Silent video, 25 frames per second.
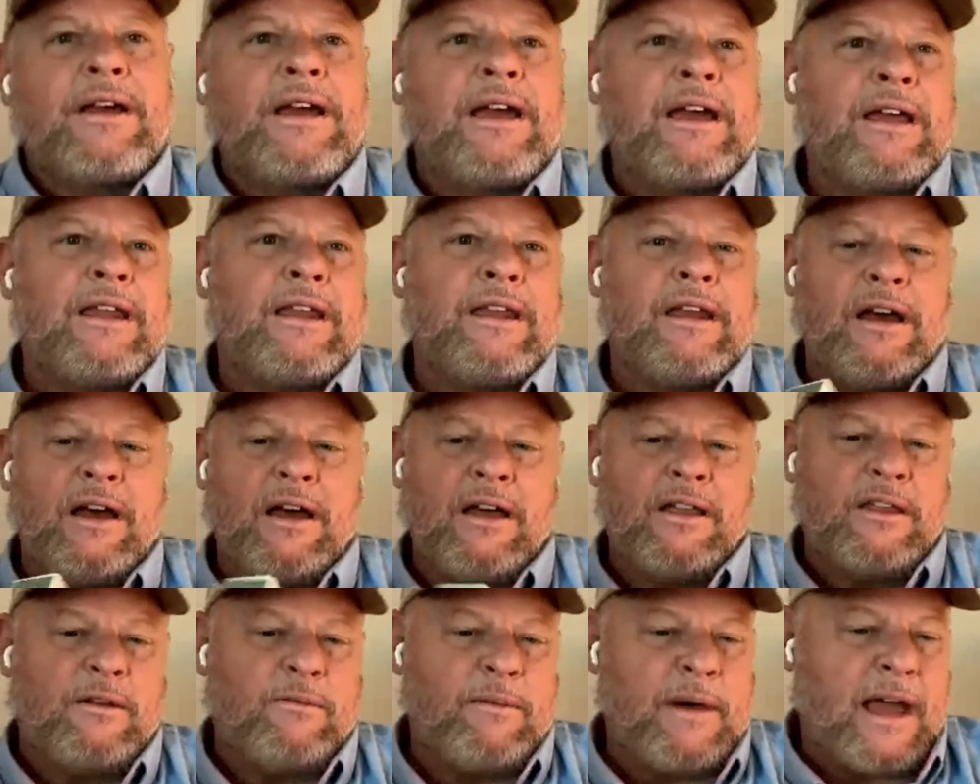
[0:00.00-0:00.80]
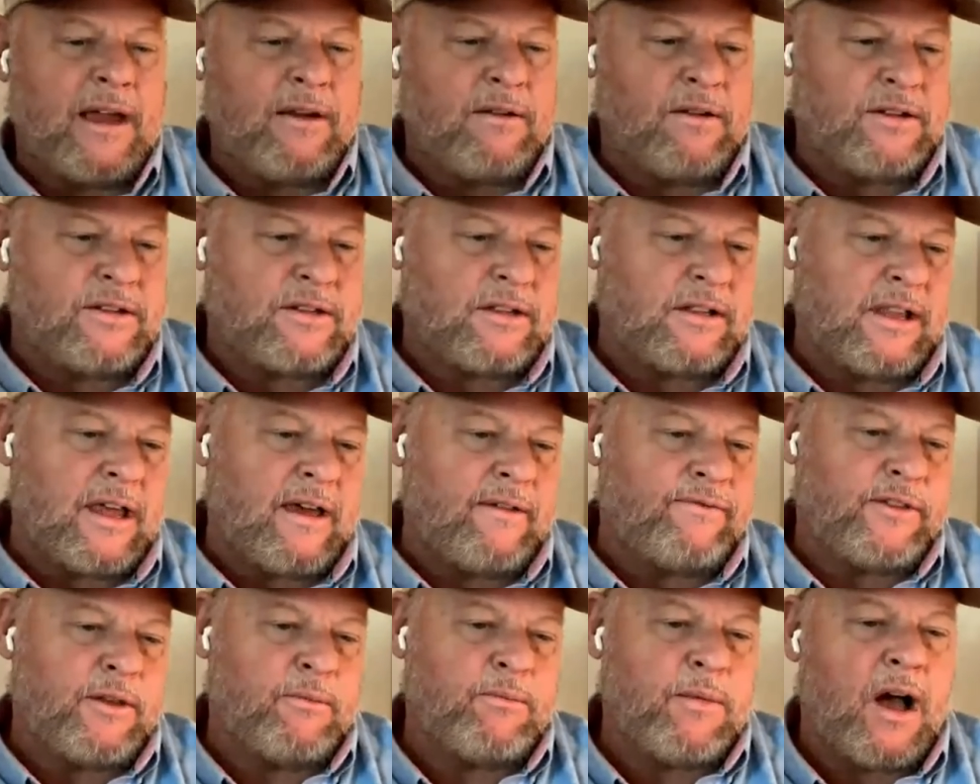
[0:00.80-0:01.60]
And uh, the migrants
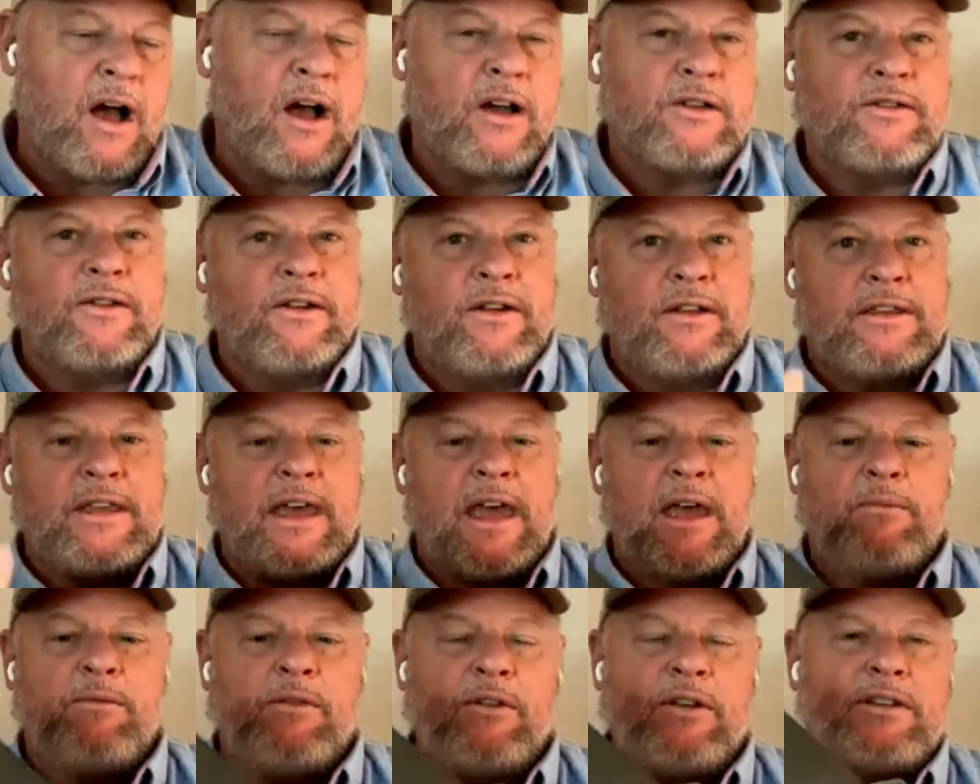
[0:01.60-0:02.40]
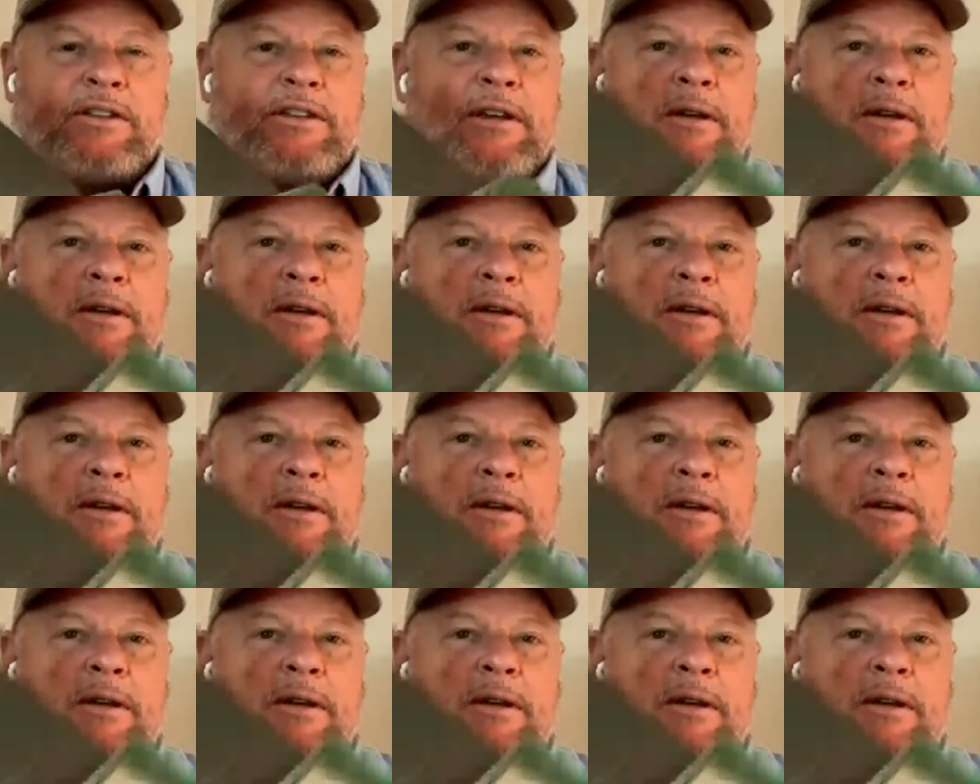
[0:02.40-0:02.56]
left the box on the table.